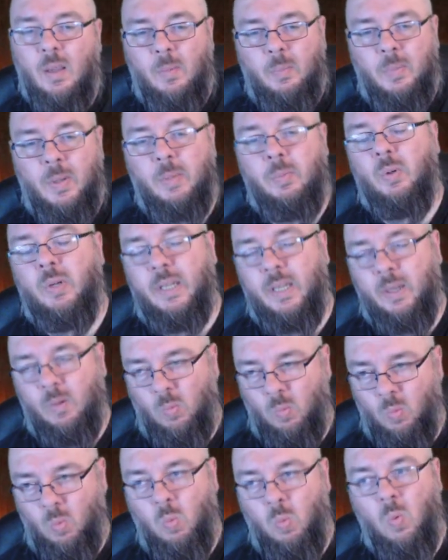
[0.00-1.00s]
people would get
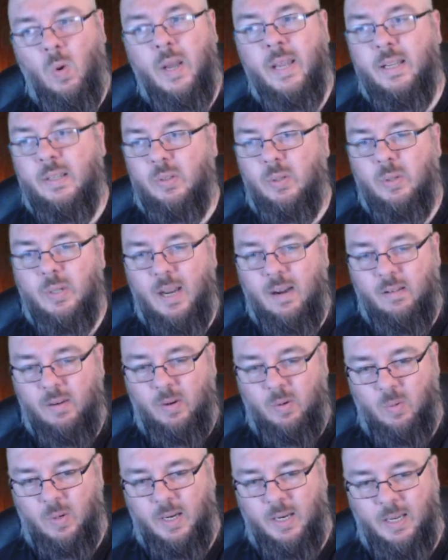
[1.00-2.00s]
way too carried
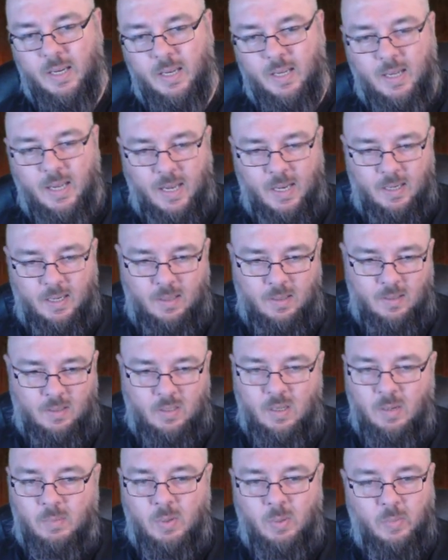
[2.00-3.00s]
away, and
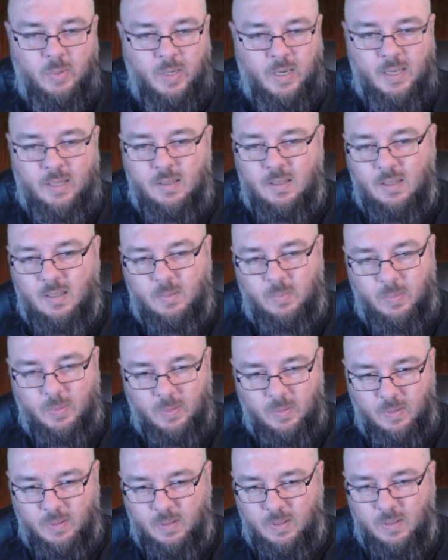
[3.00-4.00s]
someone would end up
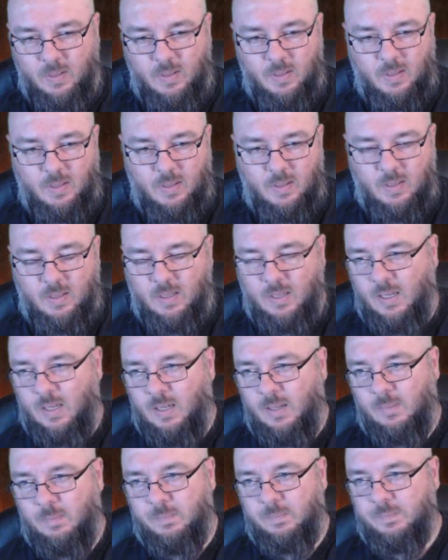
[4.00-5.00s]

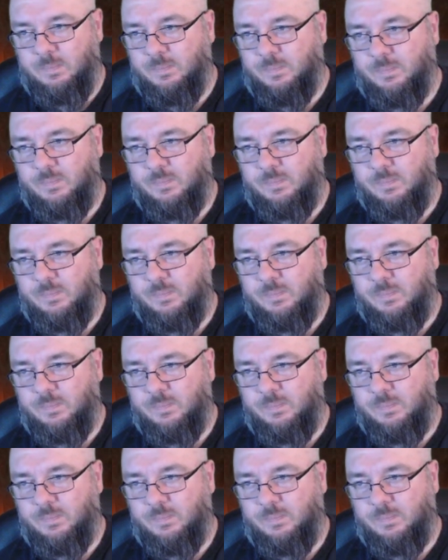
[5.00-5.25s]
um,